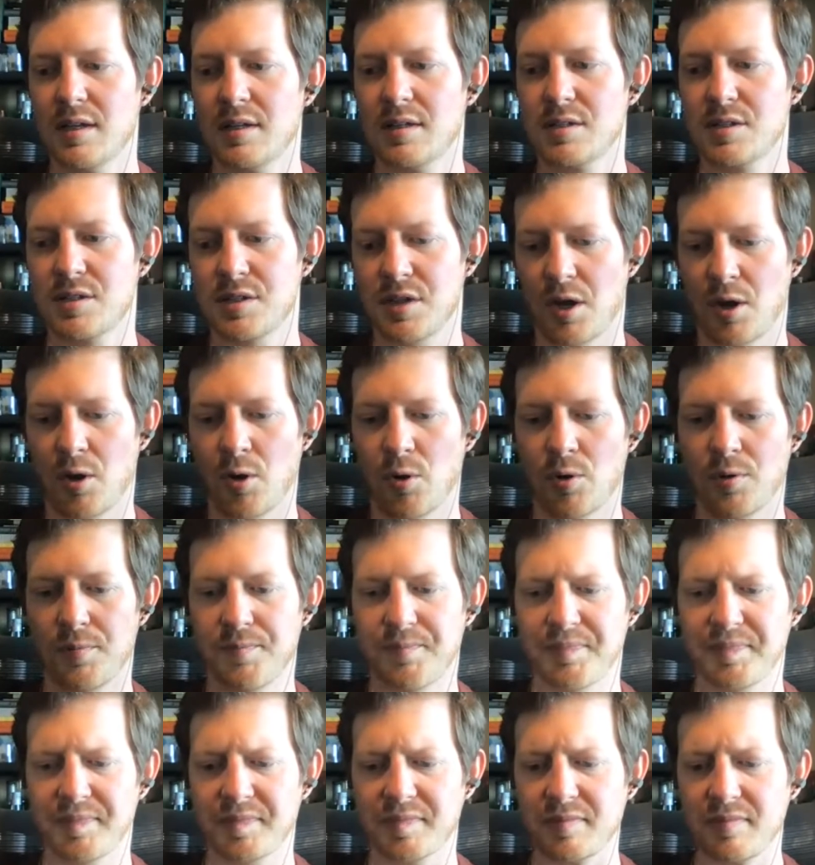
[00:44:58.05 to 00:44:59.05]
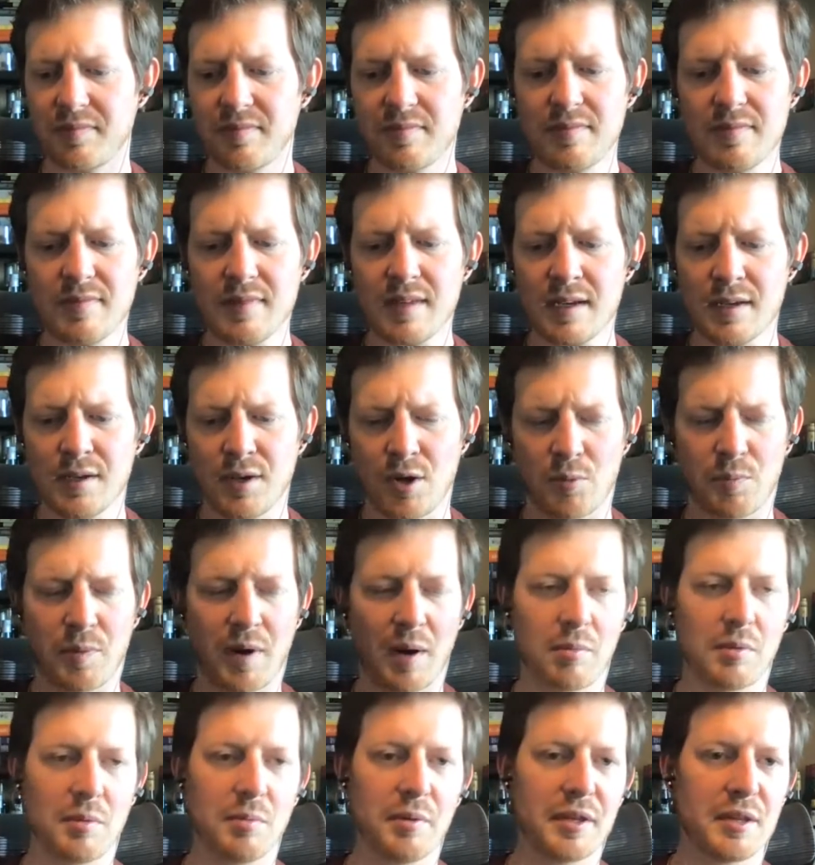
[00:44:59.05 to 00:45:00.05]
So,
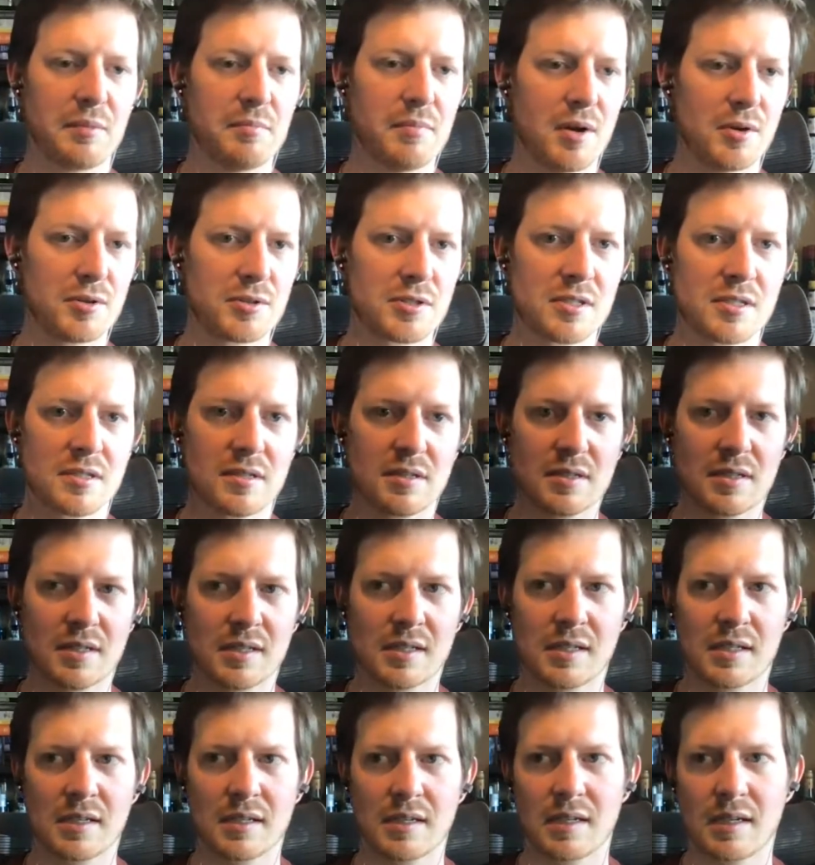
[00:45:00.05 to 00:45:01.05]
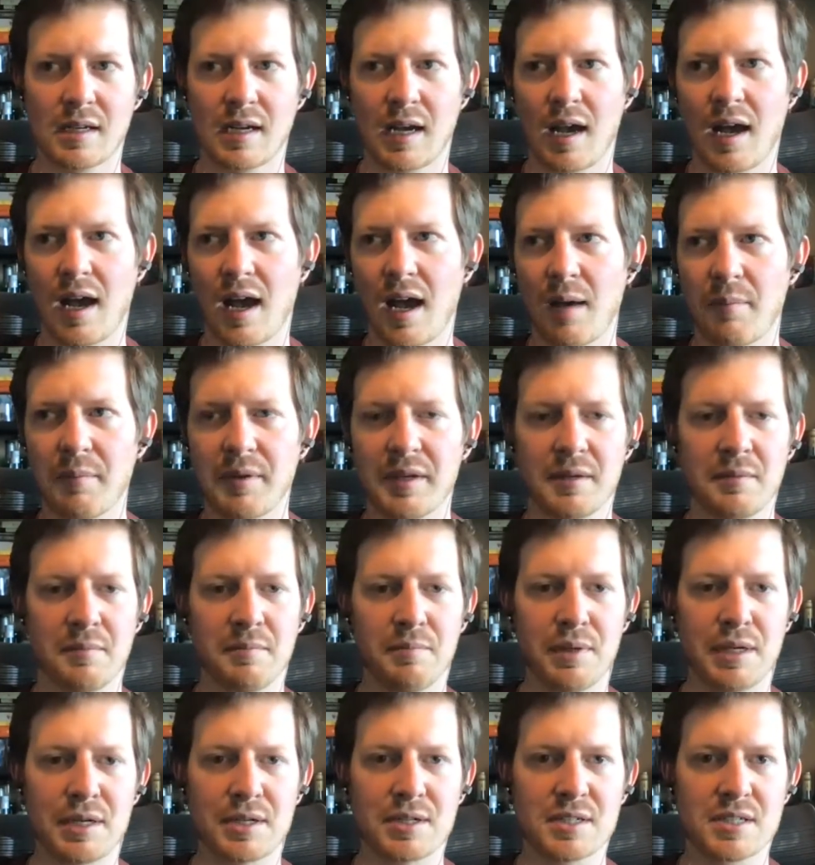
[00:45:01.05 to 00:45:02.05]
probably the most common
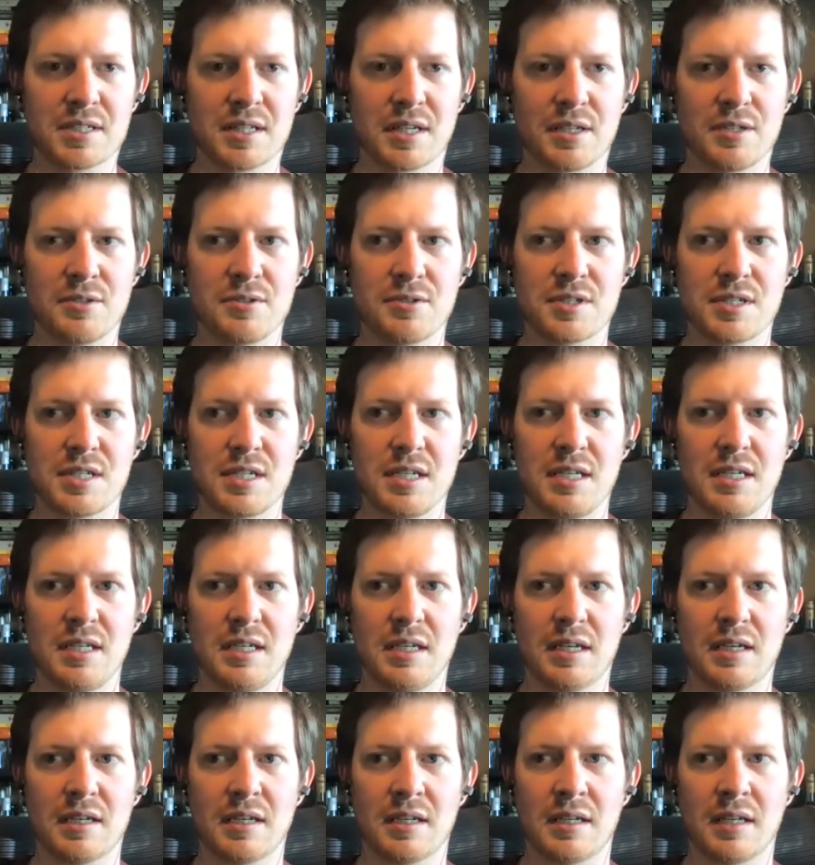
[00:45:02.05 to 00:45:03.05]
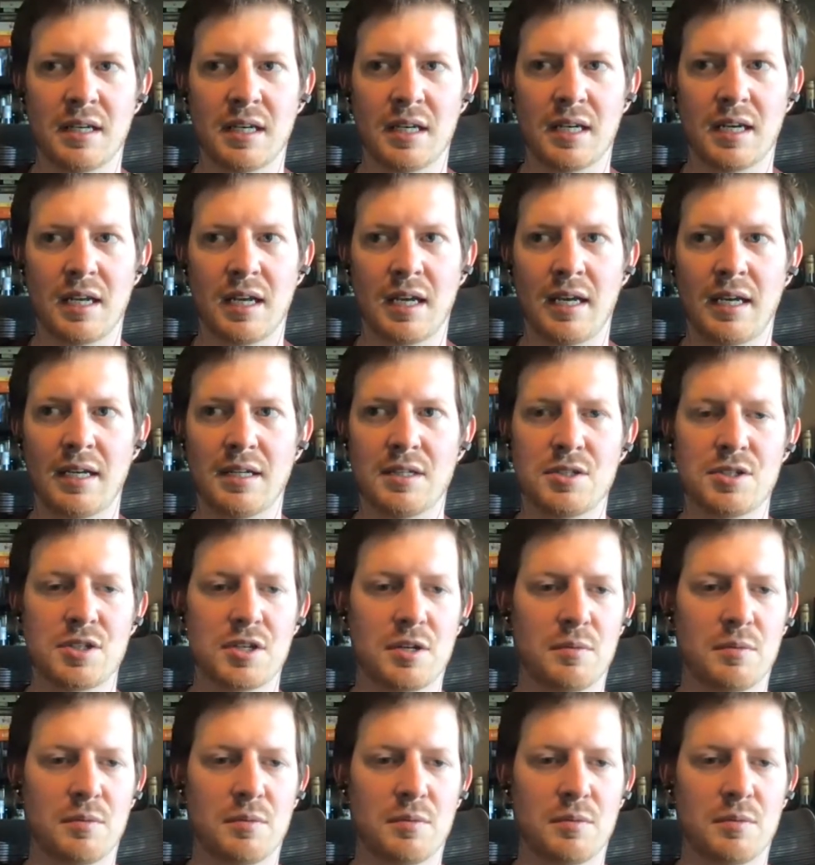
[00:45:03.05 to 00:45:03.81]
beers that you see get aged in